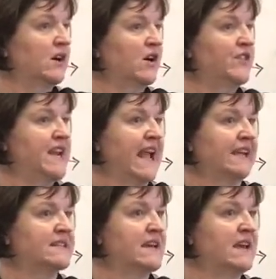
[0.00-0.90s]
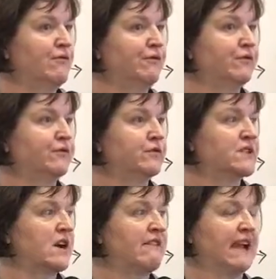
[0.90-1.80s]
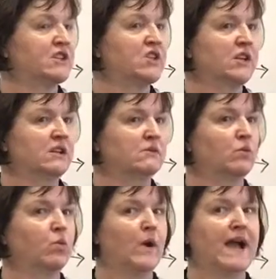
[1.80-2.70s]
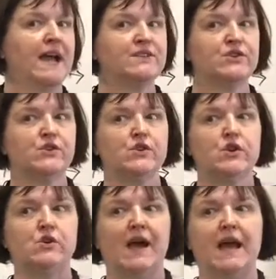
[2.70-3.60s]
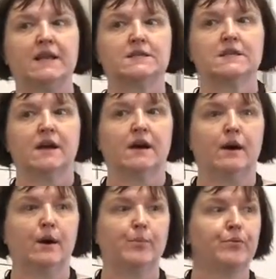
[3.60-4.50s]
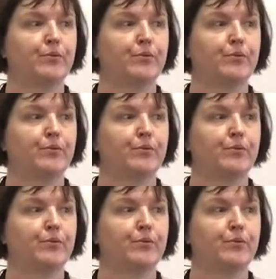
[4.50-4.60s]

on the negative direction. Where do you end up?